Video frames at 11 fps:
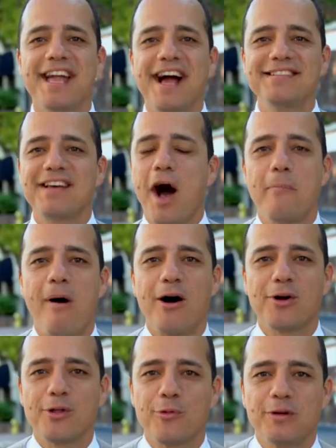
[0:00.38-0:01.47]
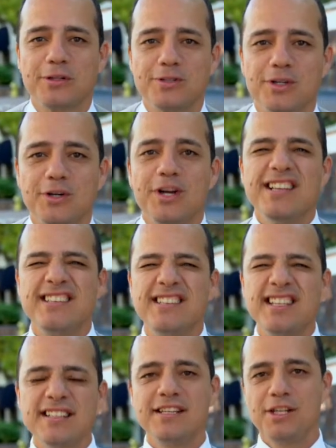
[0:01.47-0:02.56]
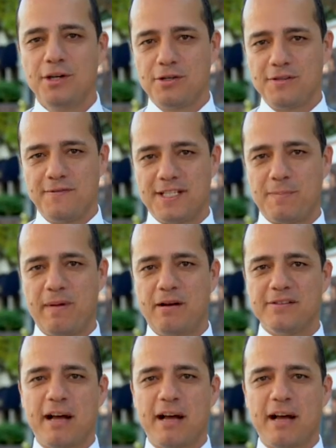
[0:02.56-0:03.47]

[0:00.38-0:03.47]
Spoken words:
guys, I'm Paco the Realtor. 16 years of experience,